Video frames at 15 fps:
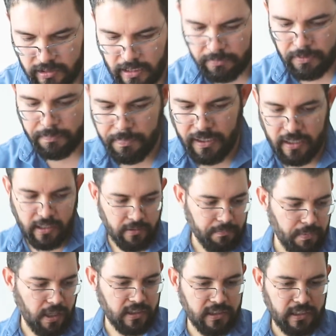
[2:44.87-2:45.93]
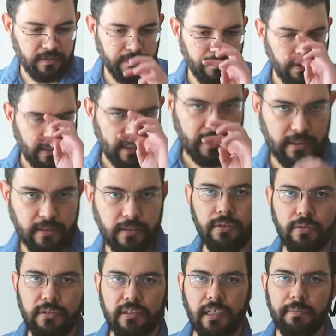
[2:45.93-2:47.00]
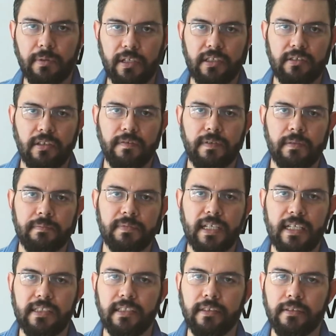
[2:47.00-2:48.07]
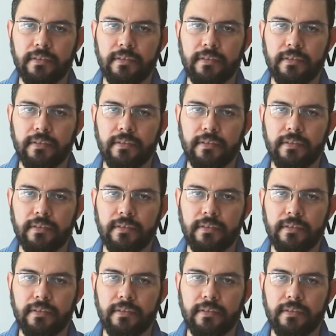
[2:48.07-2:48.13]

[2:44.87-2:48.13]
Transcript: that would be the unboxing for an industrial monitor from Taicenn.